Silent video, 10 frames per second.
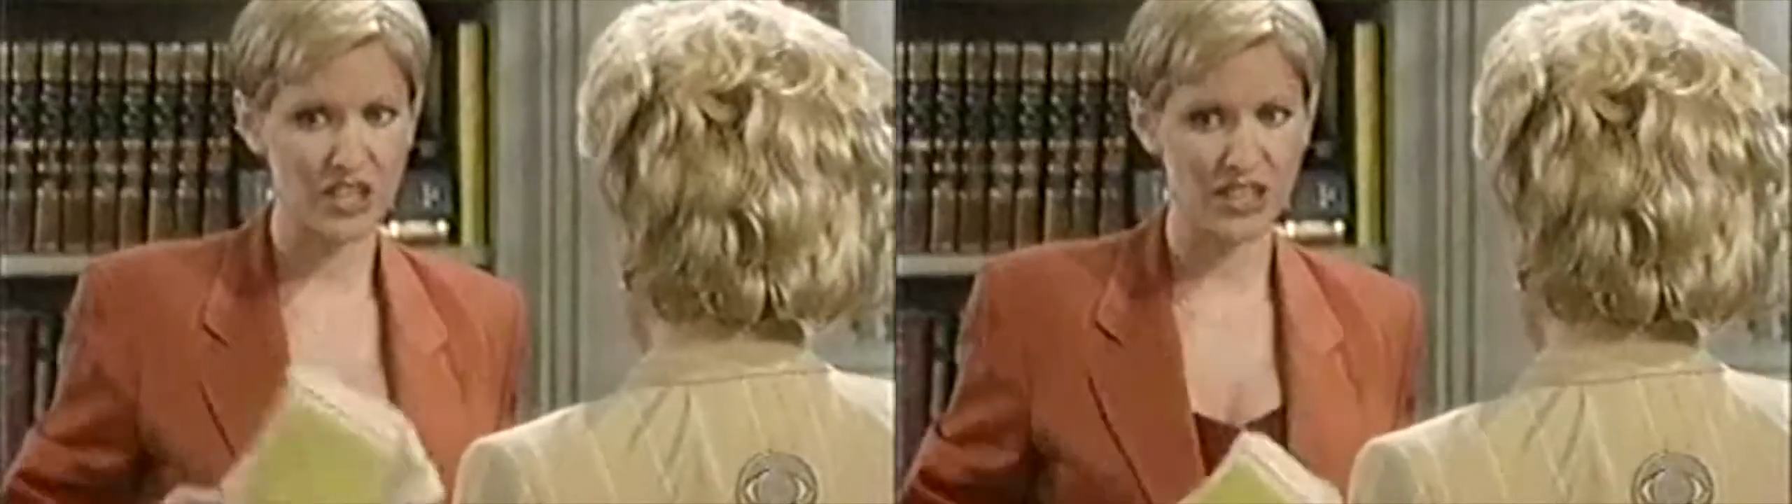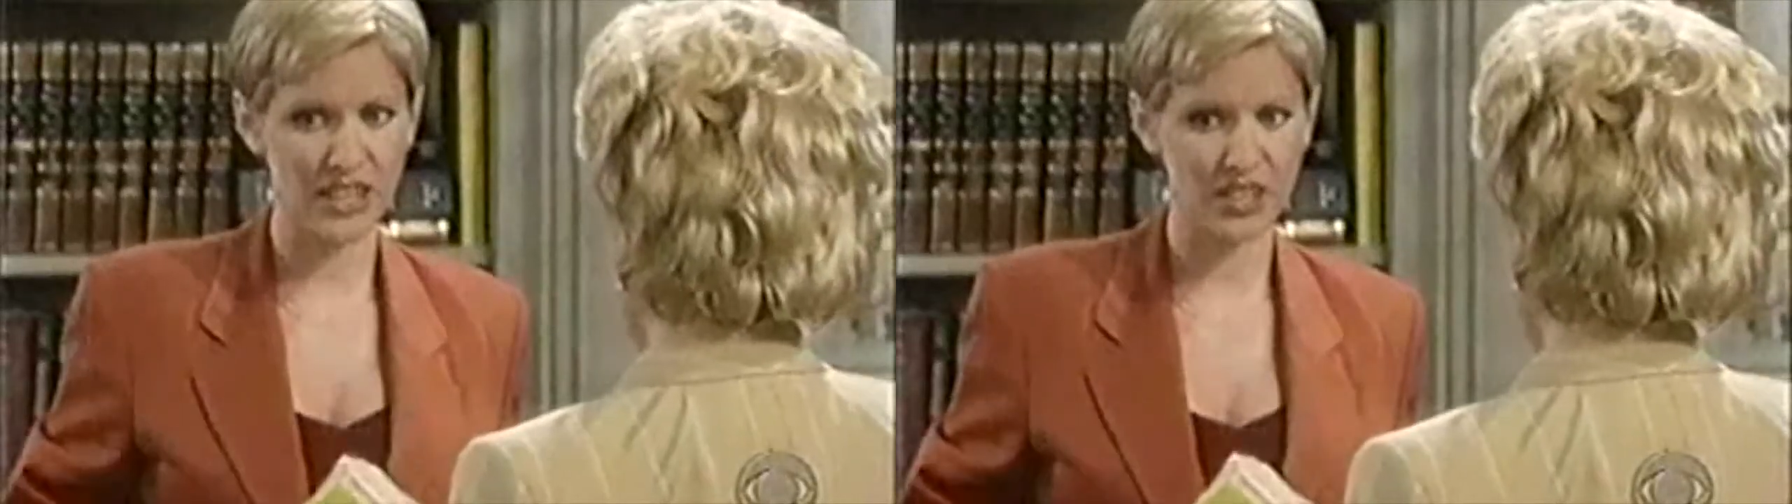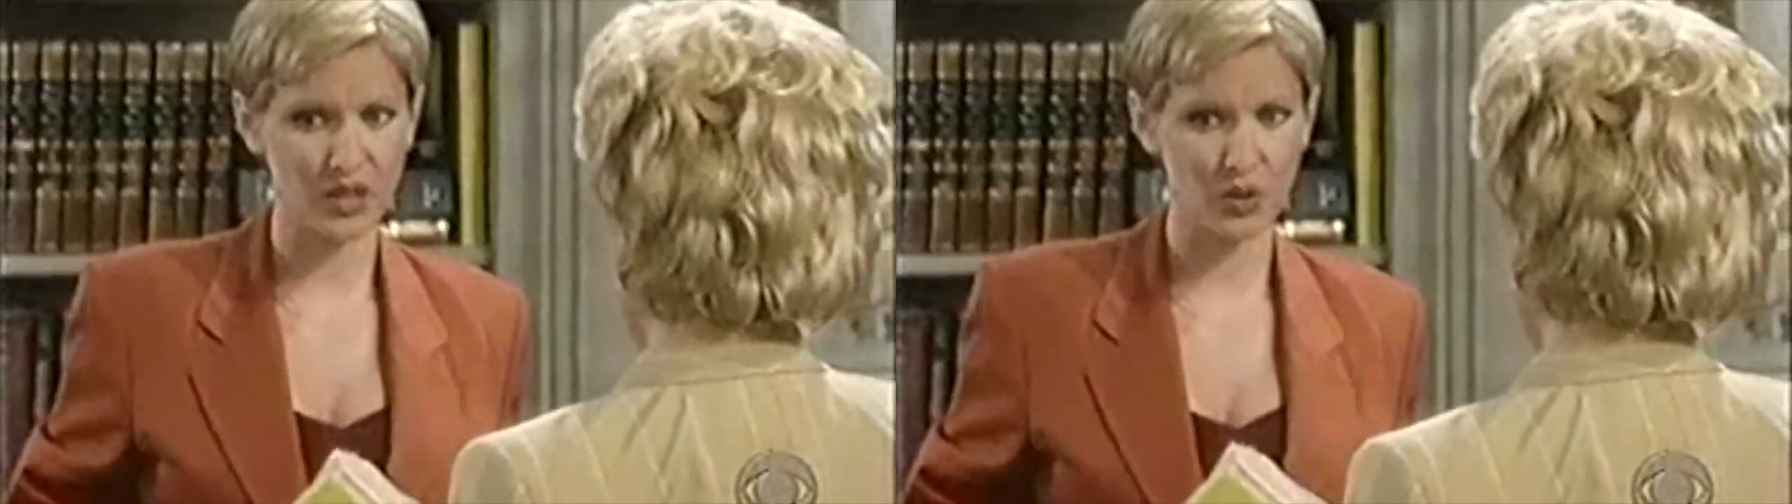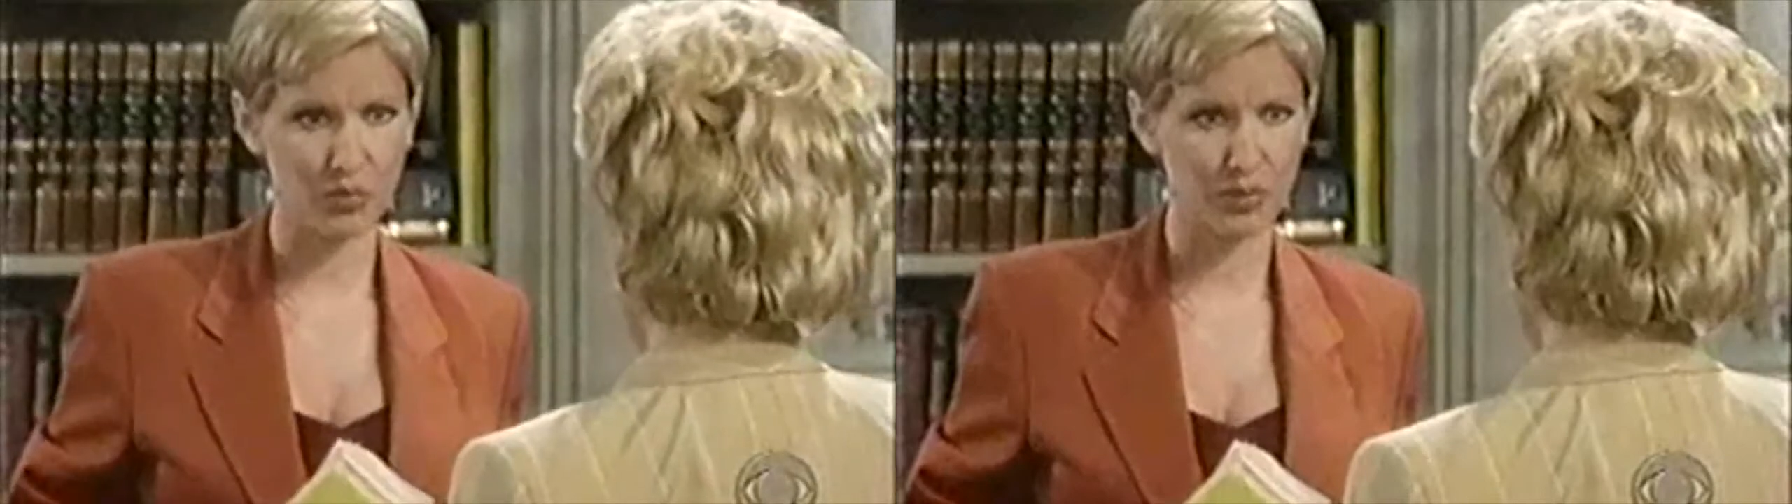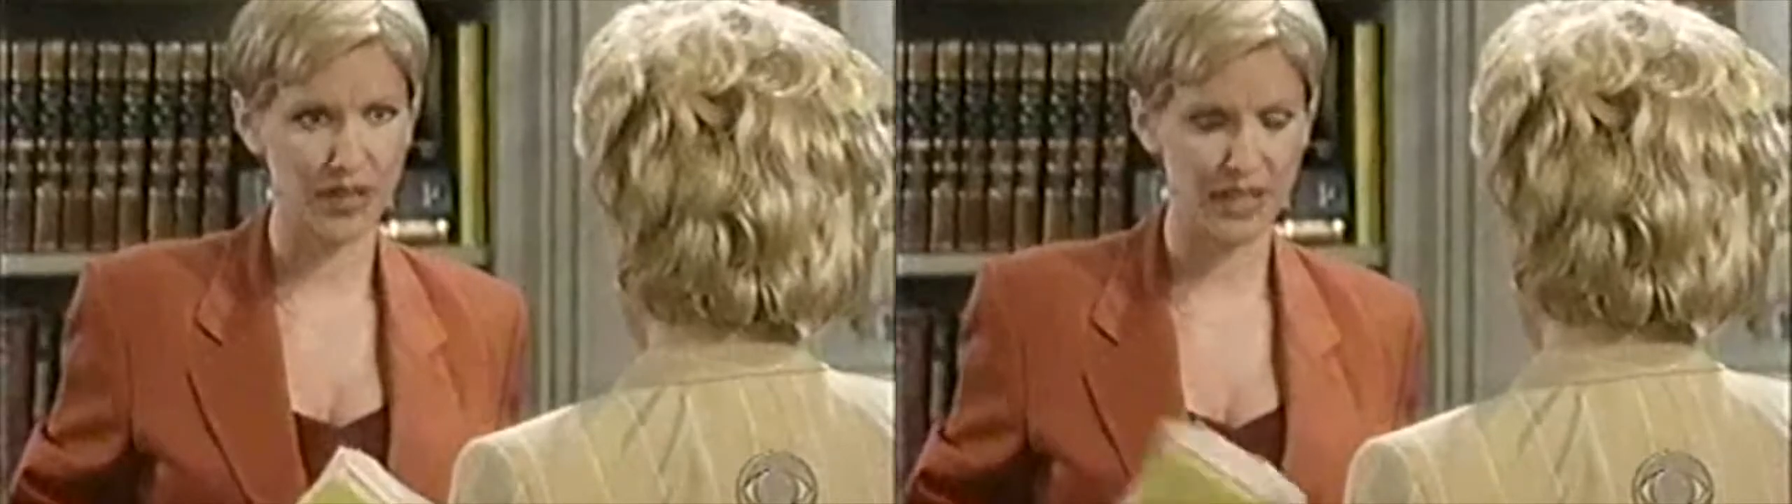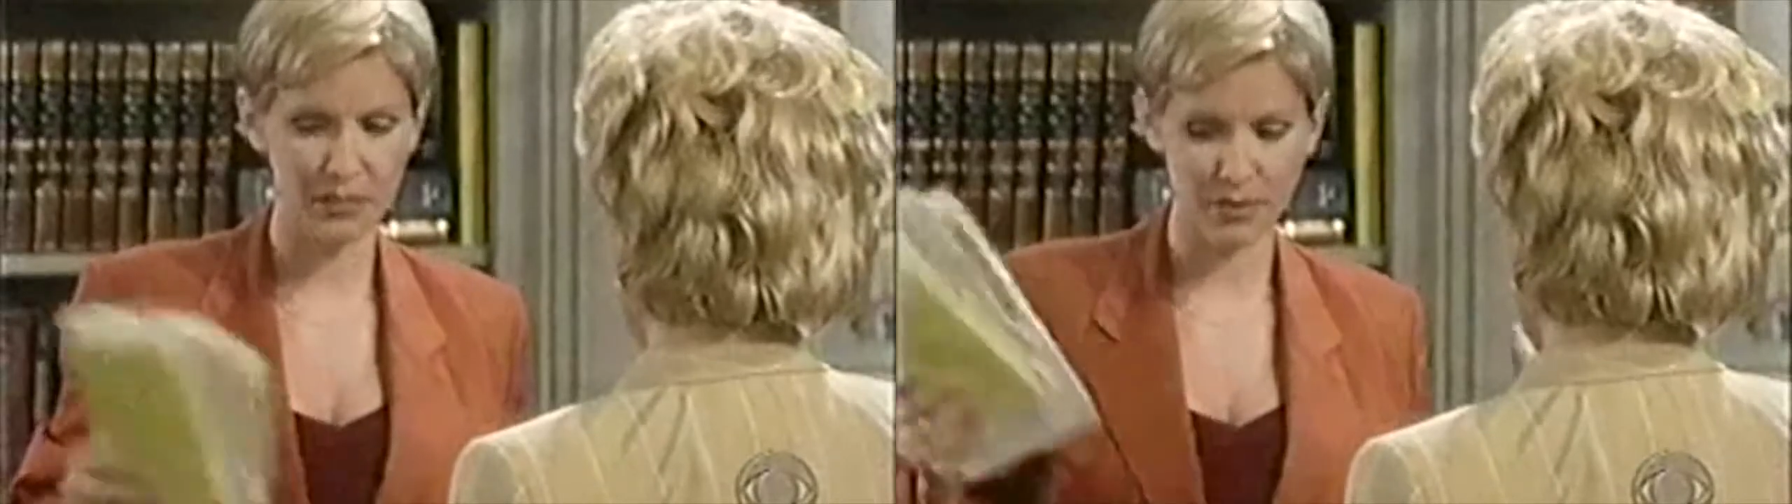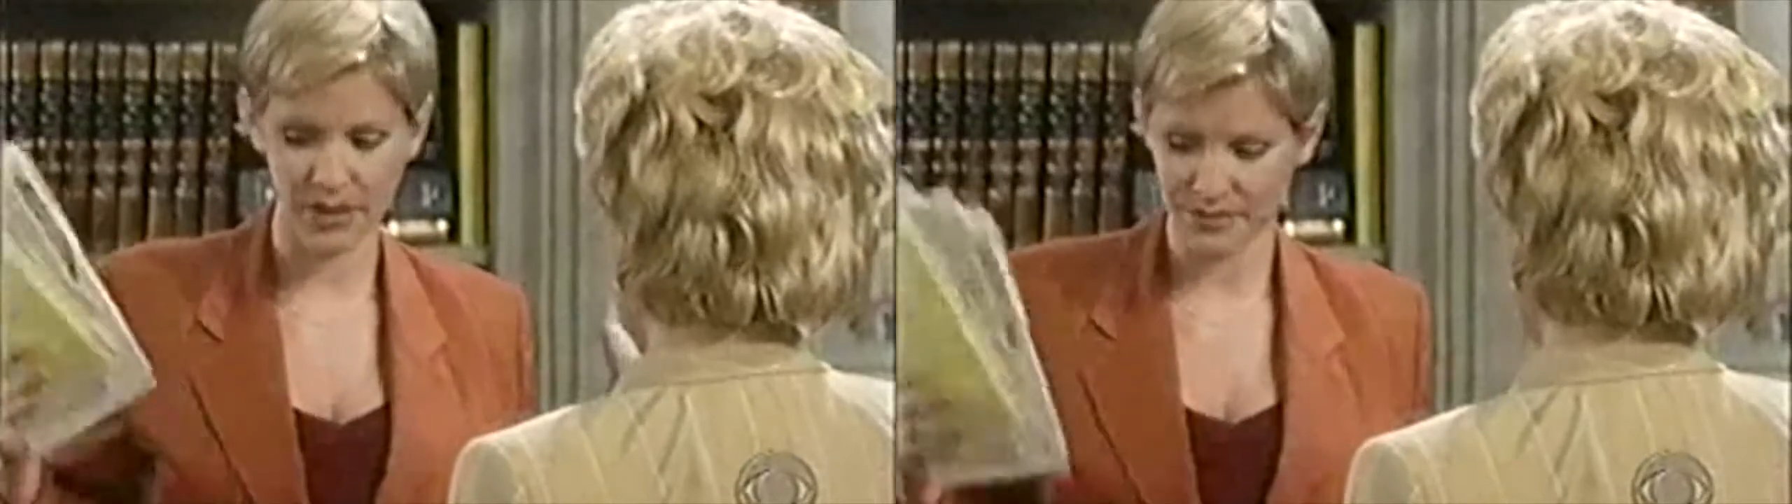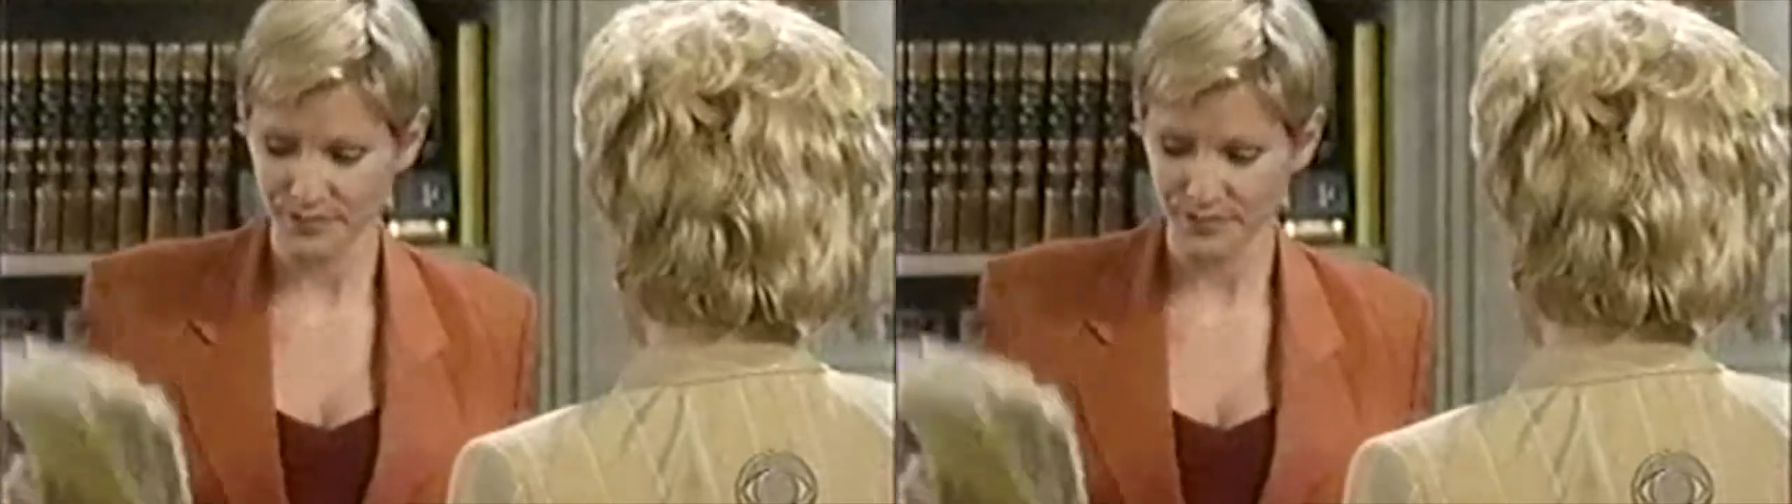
Actually, that's gold-plated,